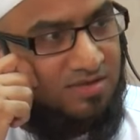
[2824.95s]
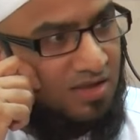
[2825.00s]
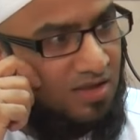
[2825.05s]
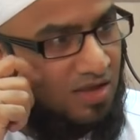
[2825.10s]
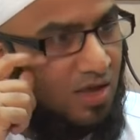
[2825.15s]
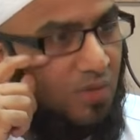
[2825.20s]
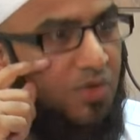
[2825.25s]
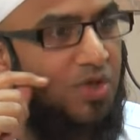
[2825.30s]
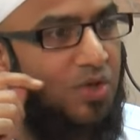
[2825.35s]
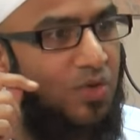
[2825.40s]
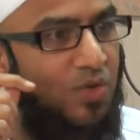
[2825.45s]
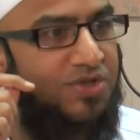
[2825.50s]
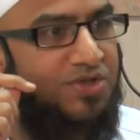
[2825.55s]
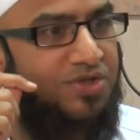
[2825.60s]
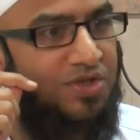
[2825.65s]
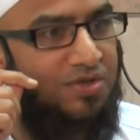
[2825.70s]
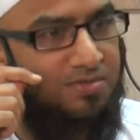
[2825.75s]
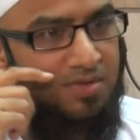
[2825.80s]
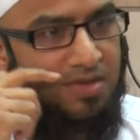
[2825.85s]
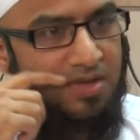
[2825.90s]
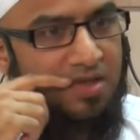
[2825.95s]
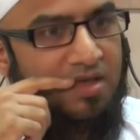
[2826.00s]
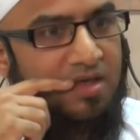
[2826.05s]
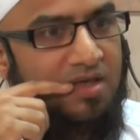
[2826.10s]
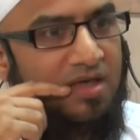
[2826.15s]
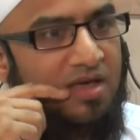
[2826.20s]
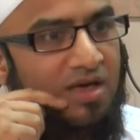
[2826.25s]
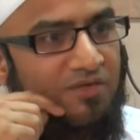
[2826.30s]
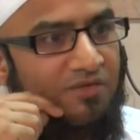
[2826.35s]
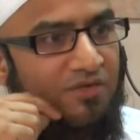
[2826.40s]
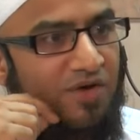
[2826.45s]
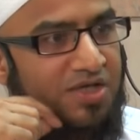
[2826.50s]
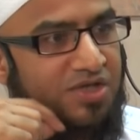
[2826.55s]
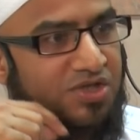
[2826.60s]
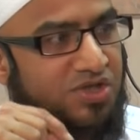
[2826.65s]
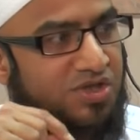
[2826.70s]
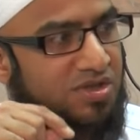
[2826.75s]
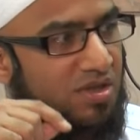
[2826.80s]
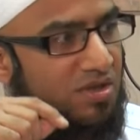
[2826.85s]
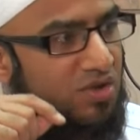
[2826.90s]
Allah will question me. If I
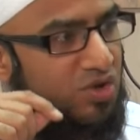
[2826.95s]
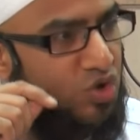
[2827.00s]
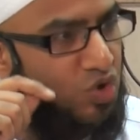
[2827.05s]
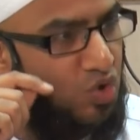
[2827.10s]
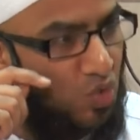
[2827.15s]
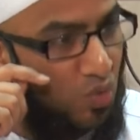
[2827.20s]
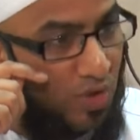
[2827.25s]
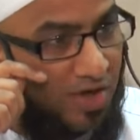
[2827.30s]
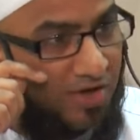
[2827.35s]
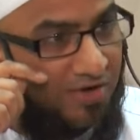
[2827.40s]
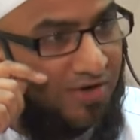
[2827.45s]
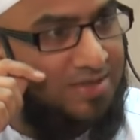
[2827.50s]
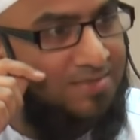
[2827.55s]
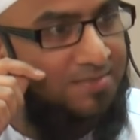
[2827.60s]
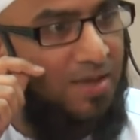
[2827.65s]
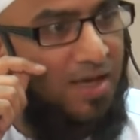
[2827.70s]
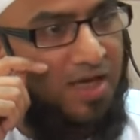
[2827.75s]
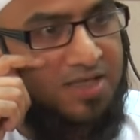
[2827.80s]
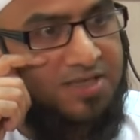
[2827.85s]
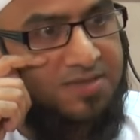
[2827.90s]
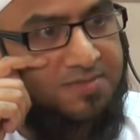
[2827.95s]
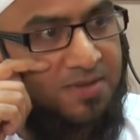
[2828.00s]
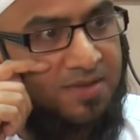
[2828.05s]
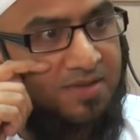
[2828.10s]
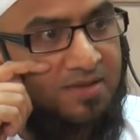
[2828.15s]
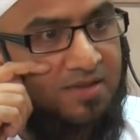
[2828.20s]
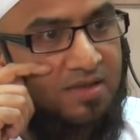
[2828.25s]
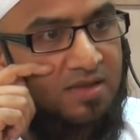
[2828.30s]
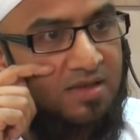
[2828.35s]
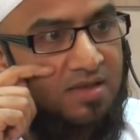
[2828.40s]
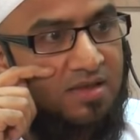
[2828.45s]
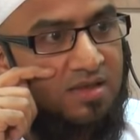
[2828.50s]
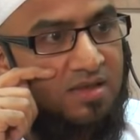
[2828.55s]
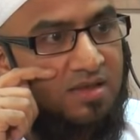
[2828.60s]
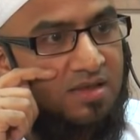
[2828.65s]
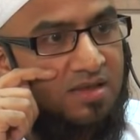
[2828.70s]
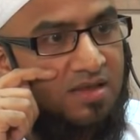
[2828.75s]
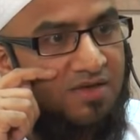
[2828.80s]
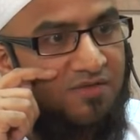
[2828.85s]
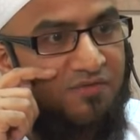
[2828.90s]
swear at my husband,
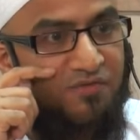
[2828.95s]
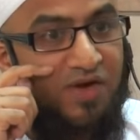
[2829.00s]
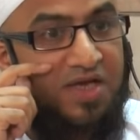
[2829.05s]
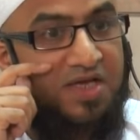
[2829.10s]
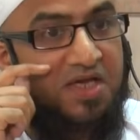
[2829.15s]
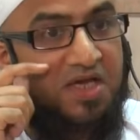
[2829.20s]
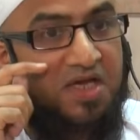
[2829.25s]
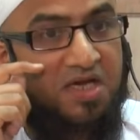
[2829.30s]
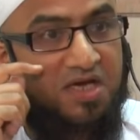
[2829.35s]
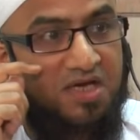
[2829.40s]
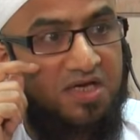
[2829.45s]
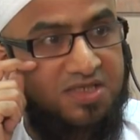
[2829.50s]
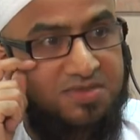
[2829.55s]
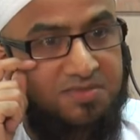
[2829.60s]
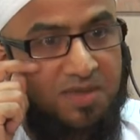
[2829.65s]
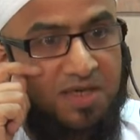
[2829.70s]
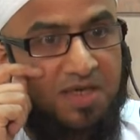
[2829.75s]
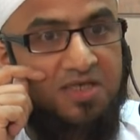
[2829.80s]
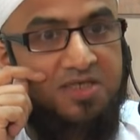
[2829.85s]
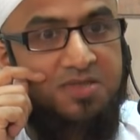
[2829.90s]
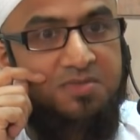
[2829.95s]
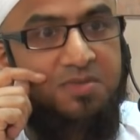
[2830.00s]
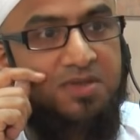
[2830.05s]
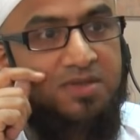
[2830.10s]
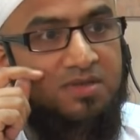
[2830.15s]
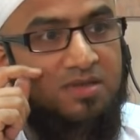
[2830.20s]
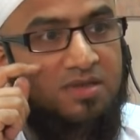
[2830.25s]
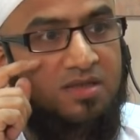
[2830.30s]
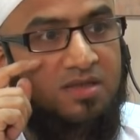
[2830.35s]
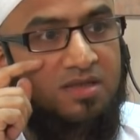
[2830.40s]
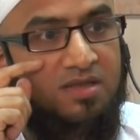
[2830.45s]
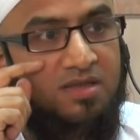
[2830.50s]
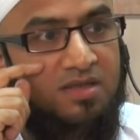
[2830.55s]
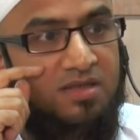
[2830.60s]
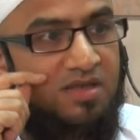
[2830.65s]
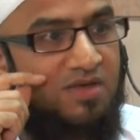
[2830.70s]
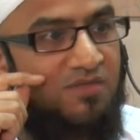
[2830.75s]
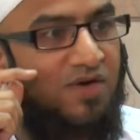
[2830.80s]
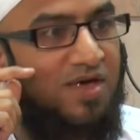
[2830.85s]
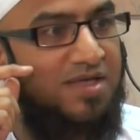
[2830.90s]
if I curse my husband,
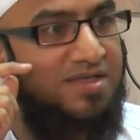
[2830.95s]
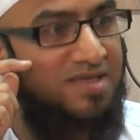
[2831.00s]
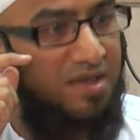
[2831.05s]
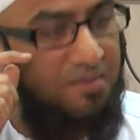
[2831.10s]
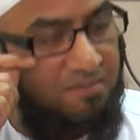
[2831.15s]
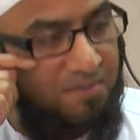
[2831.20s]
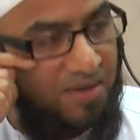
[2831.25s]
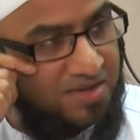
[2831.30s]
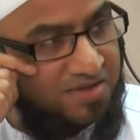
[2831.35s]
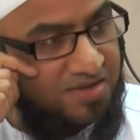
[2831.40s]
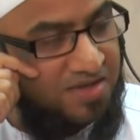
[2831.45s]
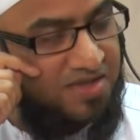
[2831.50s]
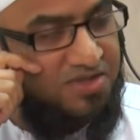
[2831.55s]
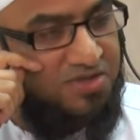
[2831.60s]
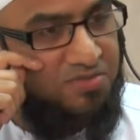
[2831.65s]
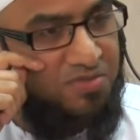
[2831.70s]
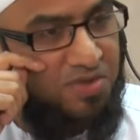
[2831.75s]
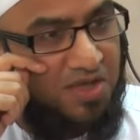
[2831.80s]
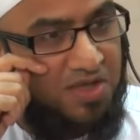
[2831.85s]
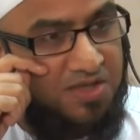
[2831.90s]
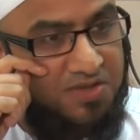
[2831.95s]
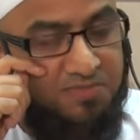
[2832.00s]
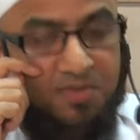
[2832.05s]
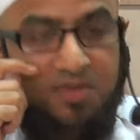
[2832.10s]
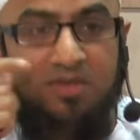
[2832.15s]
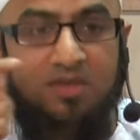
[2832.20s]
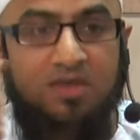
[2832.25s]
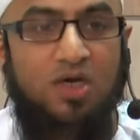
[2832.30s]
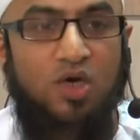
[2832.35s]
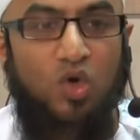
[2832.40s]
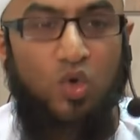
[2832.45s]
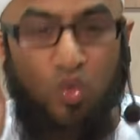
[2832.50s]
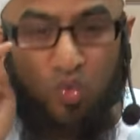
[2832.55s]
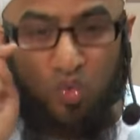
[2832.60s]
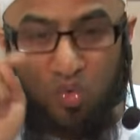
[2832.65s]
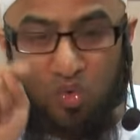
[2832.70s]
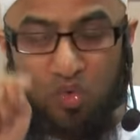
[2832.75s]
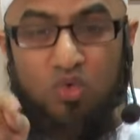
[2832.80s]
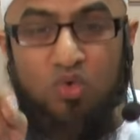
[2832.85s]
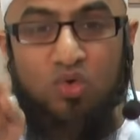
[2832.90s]
if I say bad things to my husband,
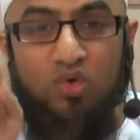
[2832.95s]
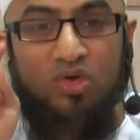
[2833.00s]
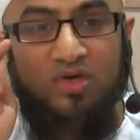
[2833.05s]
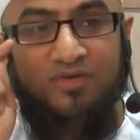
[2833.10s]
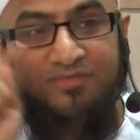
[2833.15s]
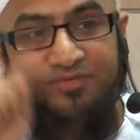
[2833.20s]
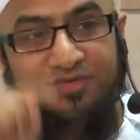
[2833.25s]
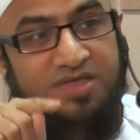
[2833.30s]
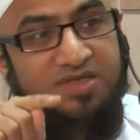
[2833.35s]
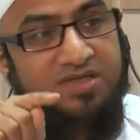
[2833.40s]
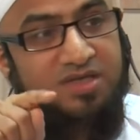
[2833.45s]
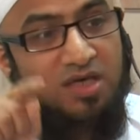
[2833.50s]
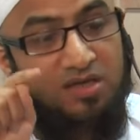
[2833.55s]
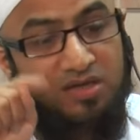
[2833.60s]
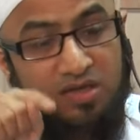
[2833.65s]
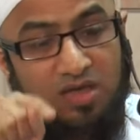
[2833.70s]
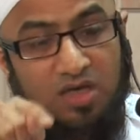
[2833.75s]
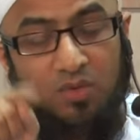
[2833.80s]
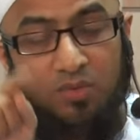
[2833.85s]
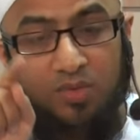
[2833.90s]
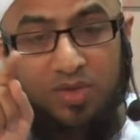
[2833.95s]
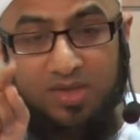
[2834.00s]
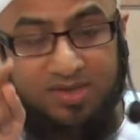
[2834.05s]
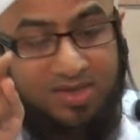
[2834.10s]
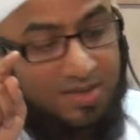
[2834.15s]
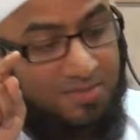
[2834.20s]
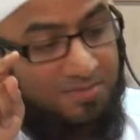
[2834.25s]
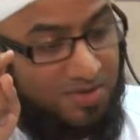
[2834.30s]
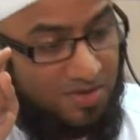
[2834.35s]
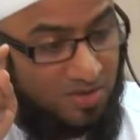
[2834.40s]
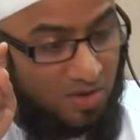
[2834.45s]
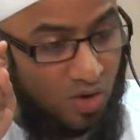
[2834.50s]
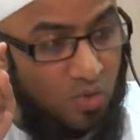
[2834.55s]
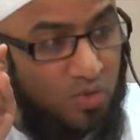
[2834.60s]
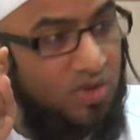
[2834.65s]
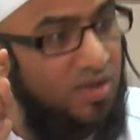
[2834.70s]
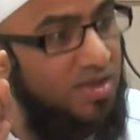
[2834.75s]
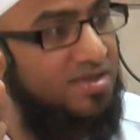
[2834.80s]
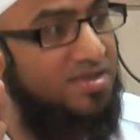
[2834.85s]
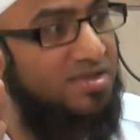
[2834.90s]
all of this, Allah will, there'll be a
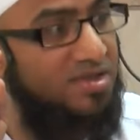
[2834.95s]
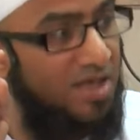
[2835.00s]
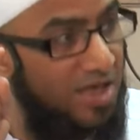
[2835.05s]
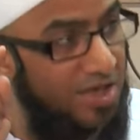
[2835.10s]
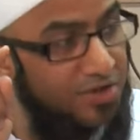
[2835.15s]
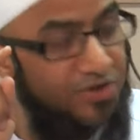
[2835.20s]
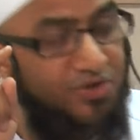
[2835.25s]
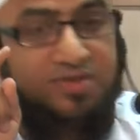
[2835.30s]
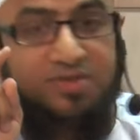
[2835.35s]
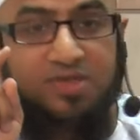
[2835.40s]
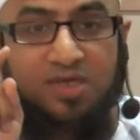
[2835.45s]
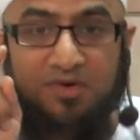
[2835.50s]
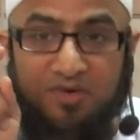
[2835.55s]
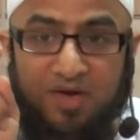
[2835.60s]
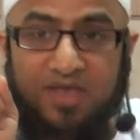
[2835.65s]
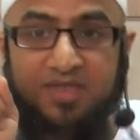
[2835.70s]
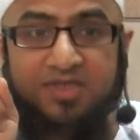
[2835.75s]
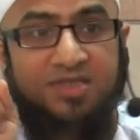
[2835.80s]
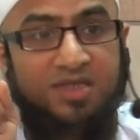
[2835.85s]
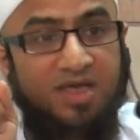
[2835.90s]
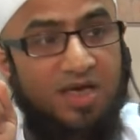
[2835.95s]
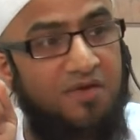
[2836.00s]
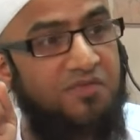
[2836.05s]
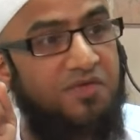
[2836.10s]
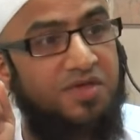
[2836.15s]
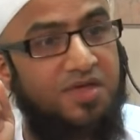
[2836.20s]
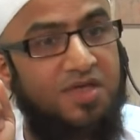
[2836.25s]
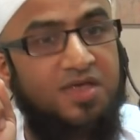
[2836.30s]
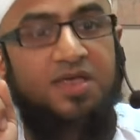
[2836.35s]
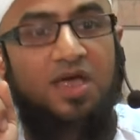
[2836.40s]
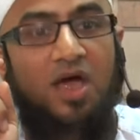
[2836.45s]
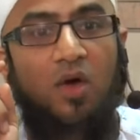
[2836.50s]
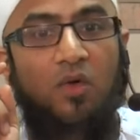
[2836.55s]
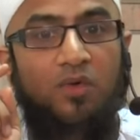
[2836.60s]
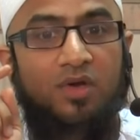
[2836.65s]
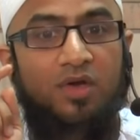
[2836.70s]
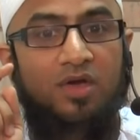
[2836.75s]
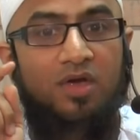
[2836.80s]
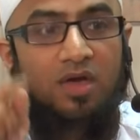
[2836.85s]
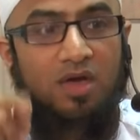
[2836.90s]
whole list. The angels are writing everything
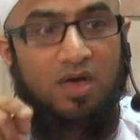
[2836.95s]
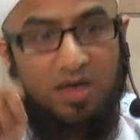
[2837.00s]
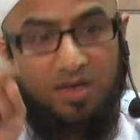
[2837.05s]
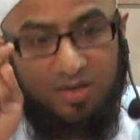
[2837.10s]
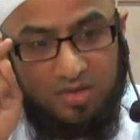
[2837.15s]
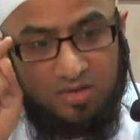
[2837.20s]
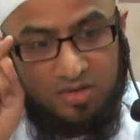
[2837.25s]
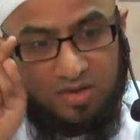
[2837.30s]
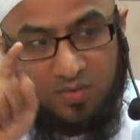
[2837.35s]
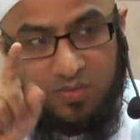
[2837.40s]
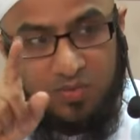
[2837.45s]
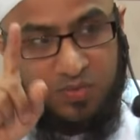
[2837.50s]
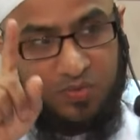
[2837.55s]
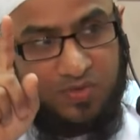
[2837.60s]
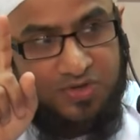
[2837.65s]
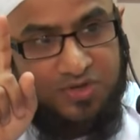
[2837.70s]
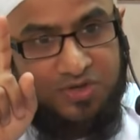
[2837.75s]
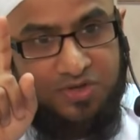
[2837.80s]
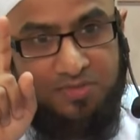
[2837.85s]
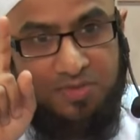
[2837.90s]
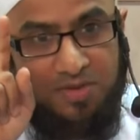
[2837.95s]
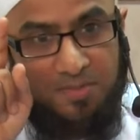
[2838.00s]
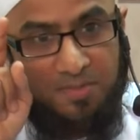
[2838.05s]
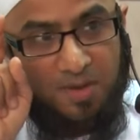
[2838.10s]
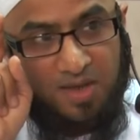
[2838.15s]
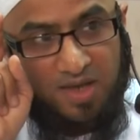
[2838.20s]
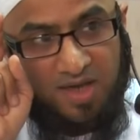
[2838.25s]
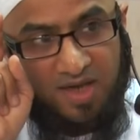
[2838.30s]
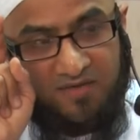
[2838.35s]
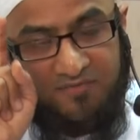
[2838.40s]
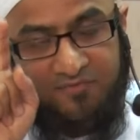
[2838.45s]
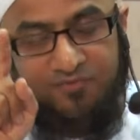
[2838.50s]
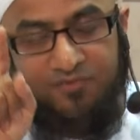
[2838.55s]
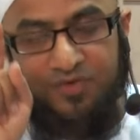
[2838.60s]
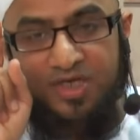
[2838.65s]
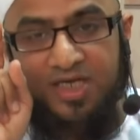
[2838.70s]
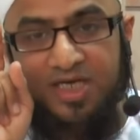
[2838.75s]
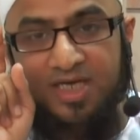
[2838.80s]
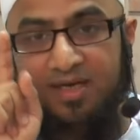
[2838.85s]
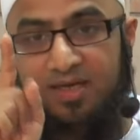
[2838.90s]
down. And Allah will question me about
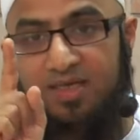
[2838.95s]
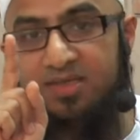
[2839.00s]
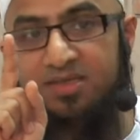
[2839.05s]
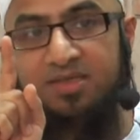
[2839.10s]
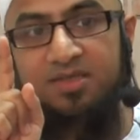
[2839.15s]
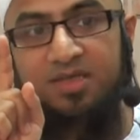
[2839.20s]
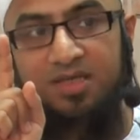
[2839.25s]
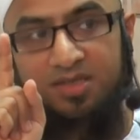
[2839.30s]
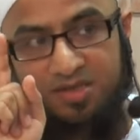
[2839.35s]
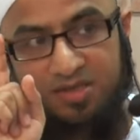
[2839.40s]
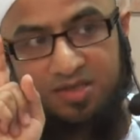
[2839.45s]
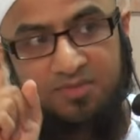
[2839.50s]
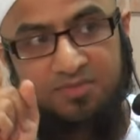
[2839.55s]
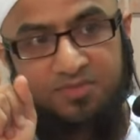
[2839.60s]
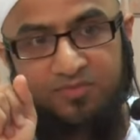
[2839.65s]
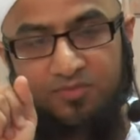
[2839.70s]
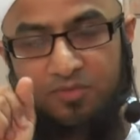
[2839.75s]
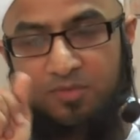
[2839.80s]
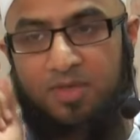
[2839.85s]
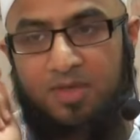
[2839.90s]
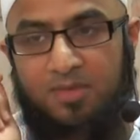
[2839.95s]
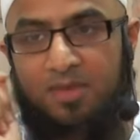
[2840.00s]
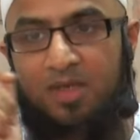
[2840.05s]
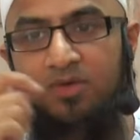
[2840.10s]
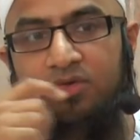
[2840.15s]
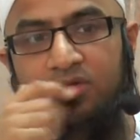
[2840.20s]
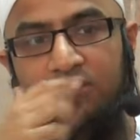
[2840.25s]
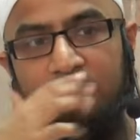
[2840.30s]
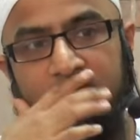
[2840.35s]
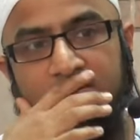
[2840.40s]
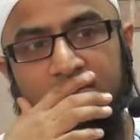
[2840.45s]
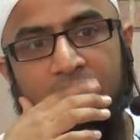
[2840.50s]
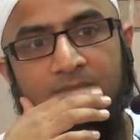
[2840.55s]
every letter that comes from my mouth.